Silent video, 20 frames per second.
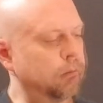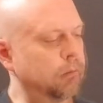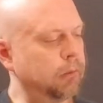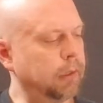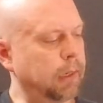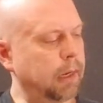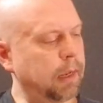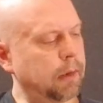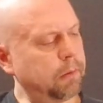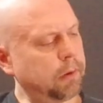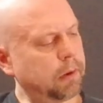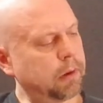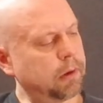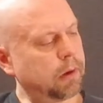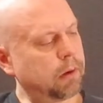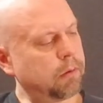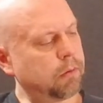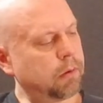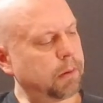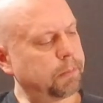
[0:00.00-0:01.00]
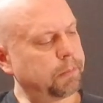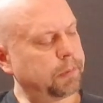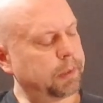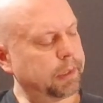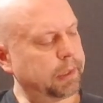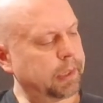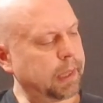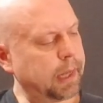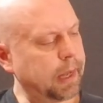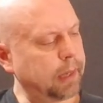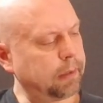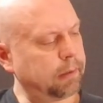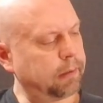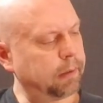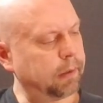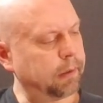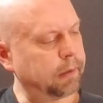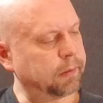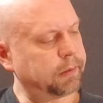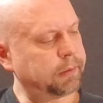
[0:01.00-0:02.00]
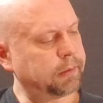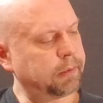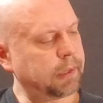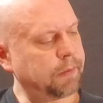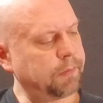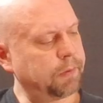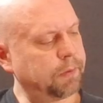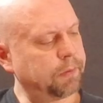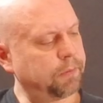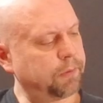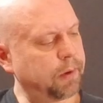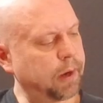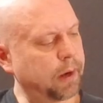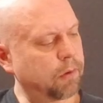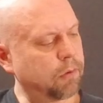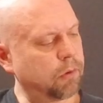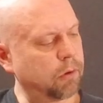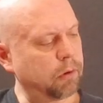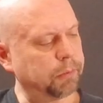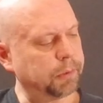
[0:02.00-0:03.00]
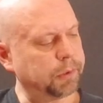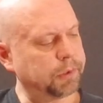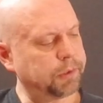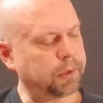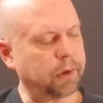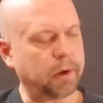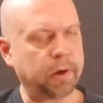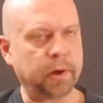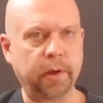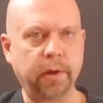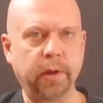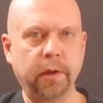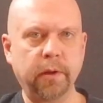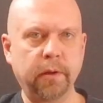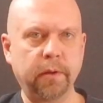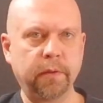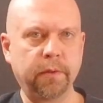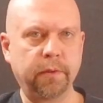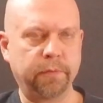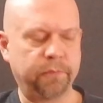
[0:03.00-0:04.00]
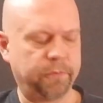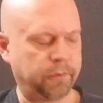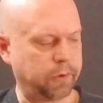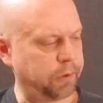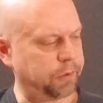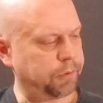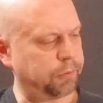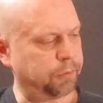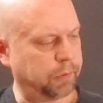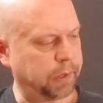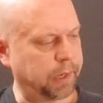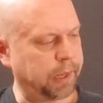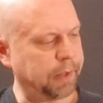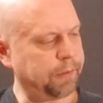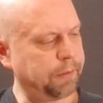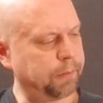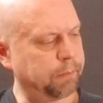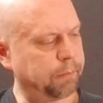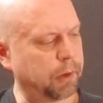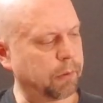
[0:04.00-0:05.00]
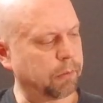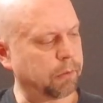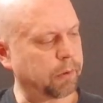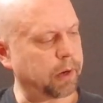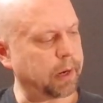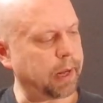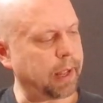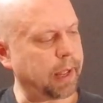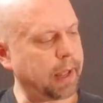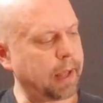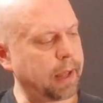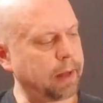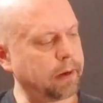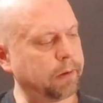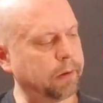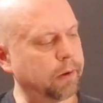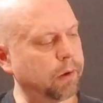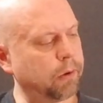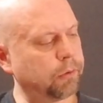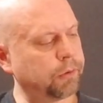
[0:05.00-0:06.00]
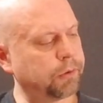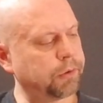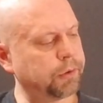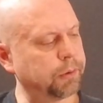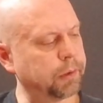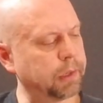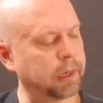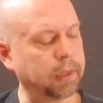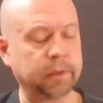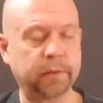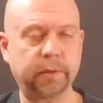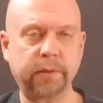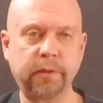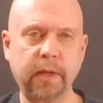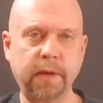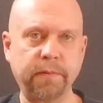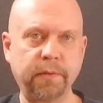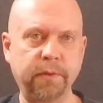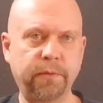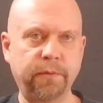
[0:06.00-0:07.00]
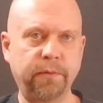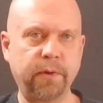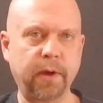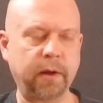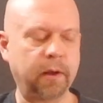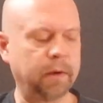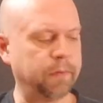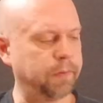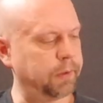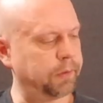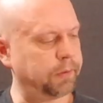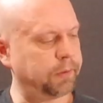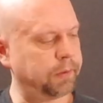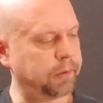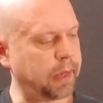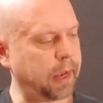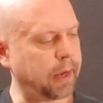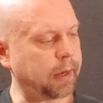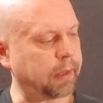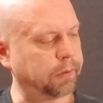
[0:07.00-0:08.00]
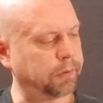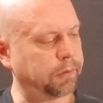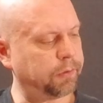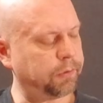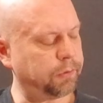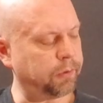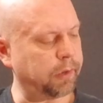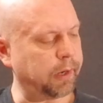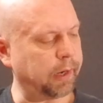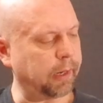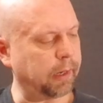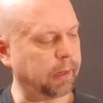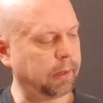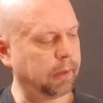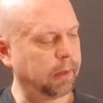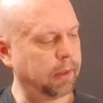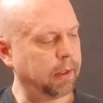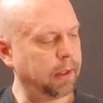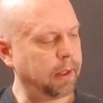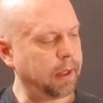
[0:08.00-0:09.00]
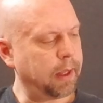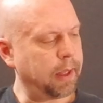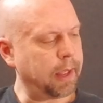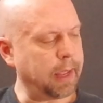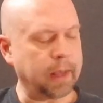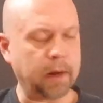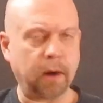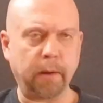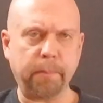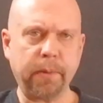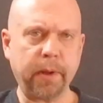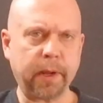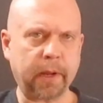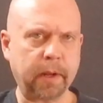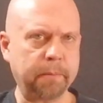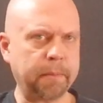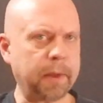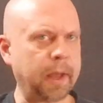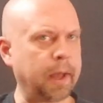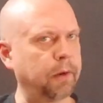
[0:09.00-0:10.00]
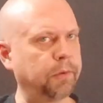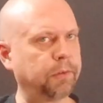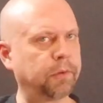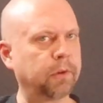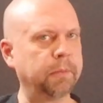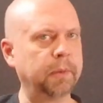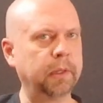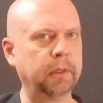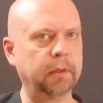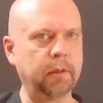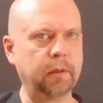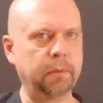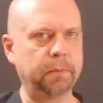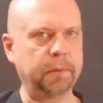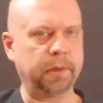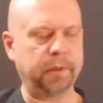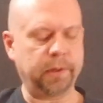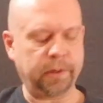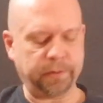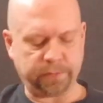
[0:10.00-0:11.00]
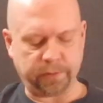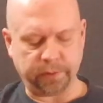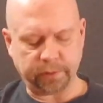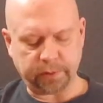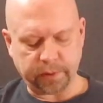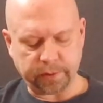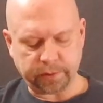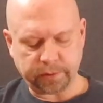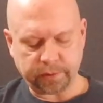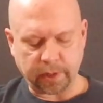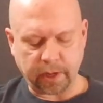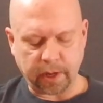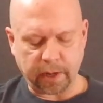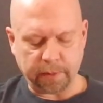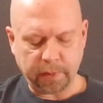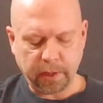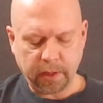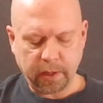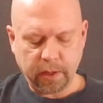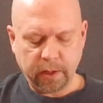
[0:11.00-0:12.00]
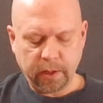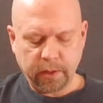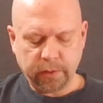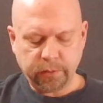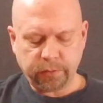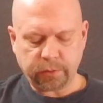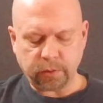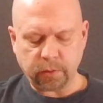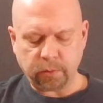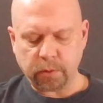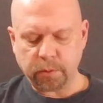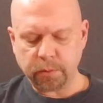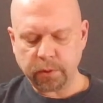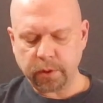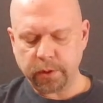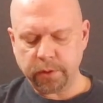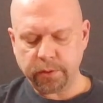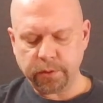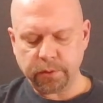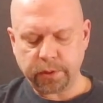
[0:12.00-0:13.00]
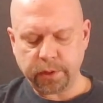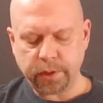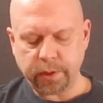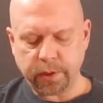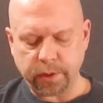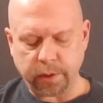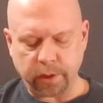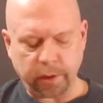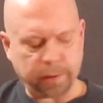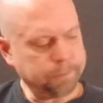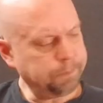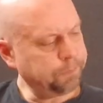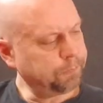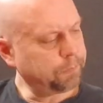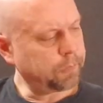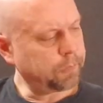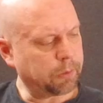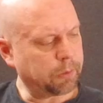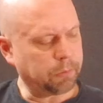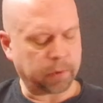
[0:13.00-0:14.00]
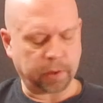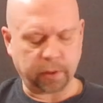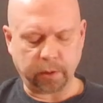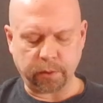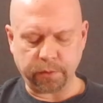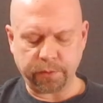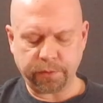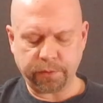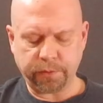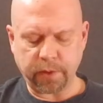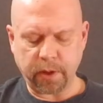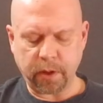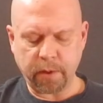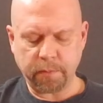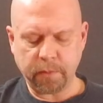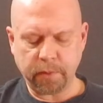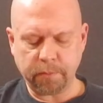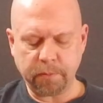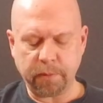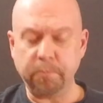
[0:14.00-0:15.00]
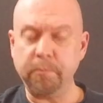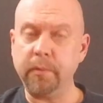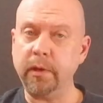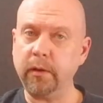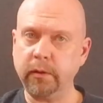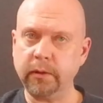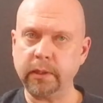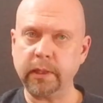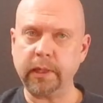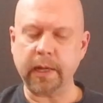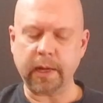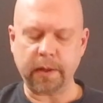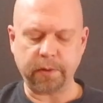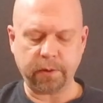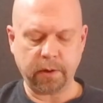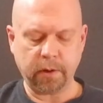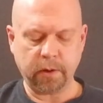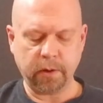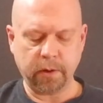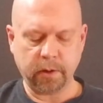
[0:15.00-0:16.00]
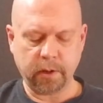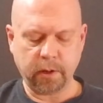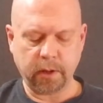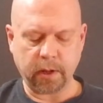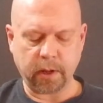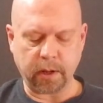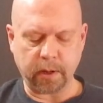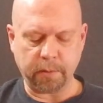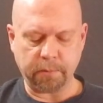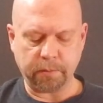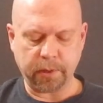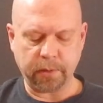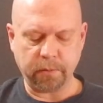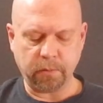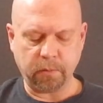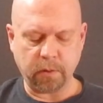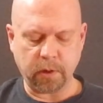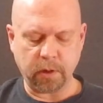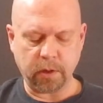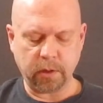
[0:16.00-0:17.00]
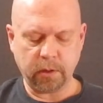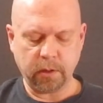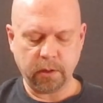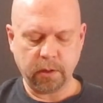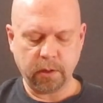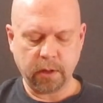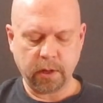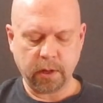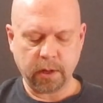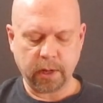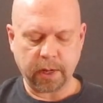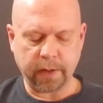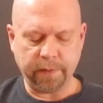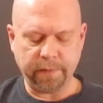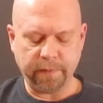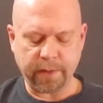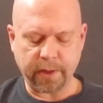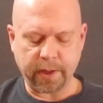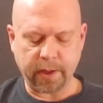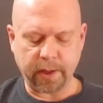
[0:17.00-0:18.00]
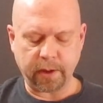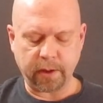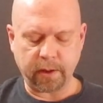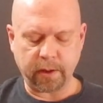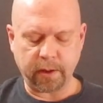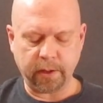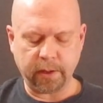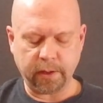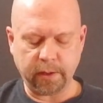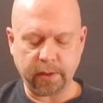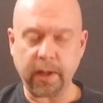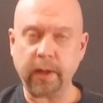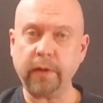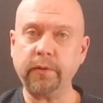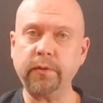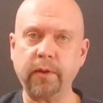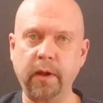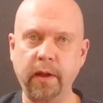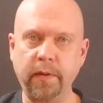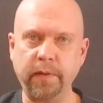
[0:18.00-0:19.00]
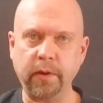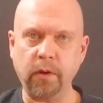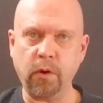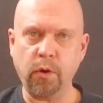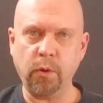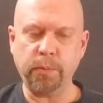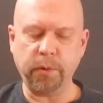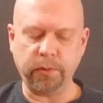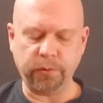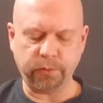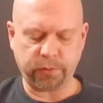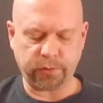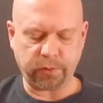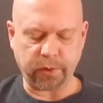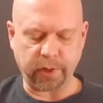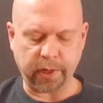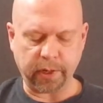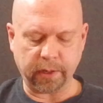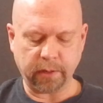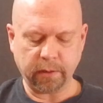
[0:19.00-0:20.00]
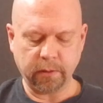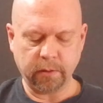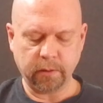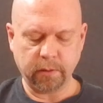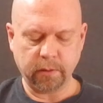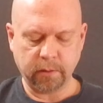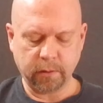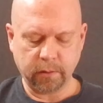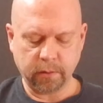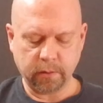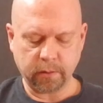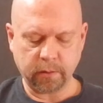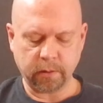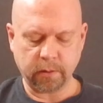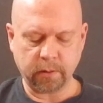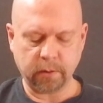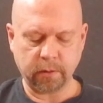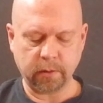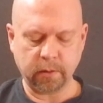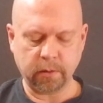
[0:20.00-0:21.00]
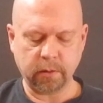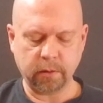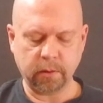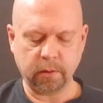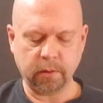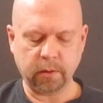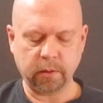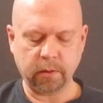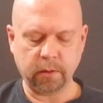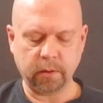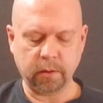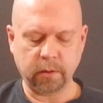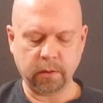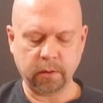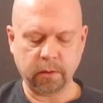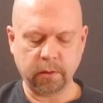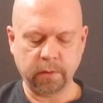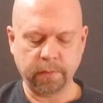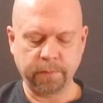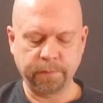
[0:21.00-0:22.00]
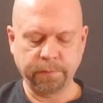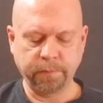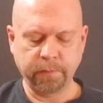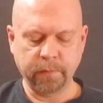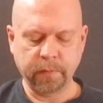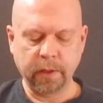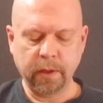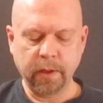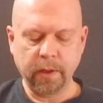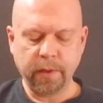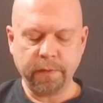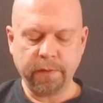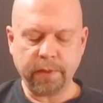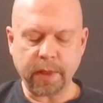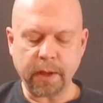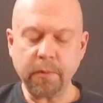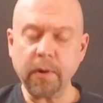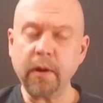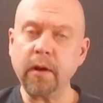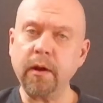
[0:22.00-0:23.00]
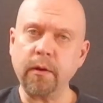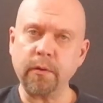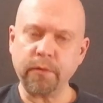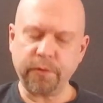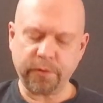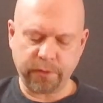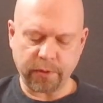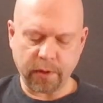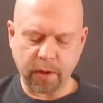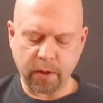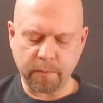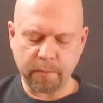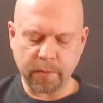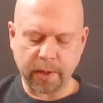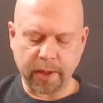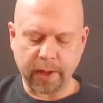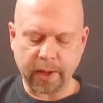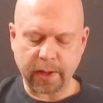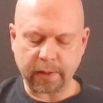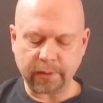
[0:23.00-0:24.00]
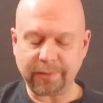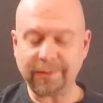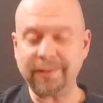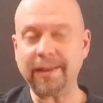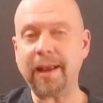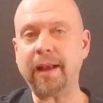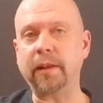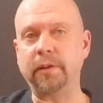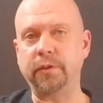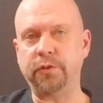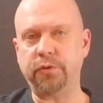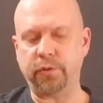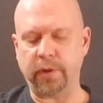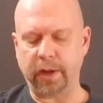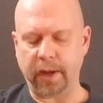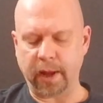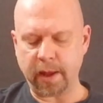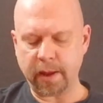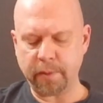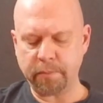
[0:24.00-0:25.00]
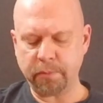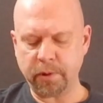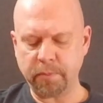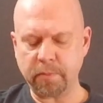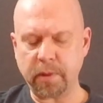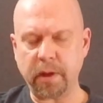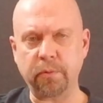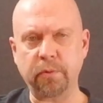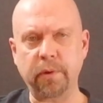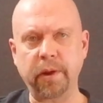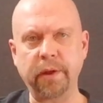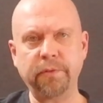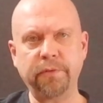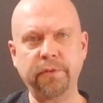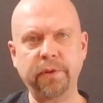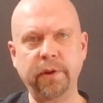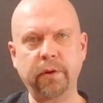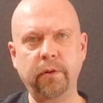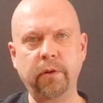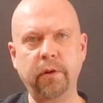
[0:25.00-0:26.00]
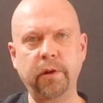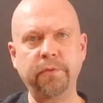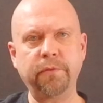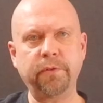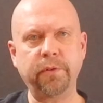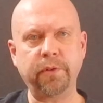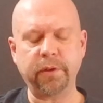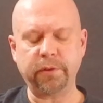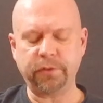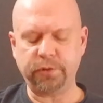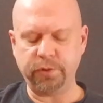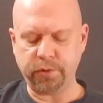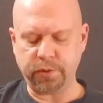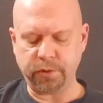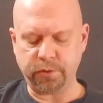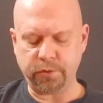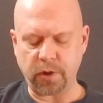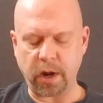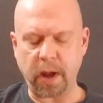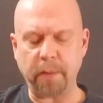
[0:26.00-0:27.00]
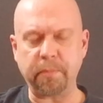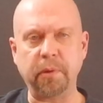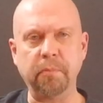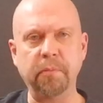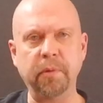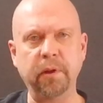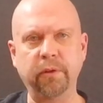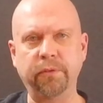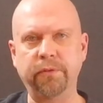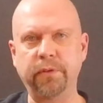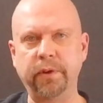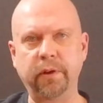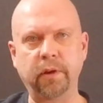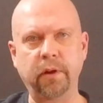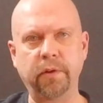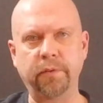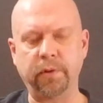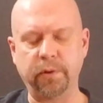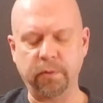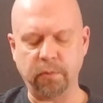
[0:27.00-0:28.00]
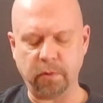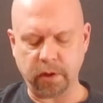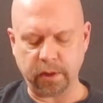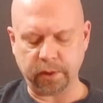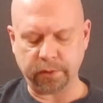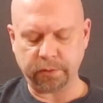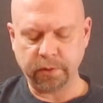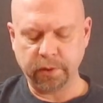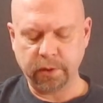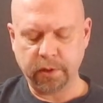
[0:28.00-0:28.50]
Now we're going to go up to that 7th fret chord we started the verse with, but we're going to add a note to it on the 7th fret of the 2nd string. And our picking pattern is going to be a little bit different this time. So what we're going to do here, we're going to go thumb and middle together on beat 1, and then index on the open string. Then we're going to go thumb and 2nd string. I bring my ring finger in for this. You could drop your middle finger if you wanted.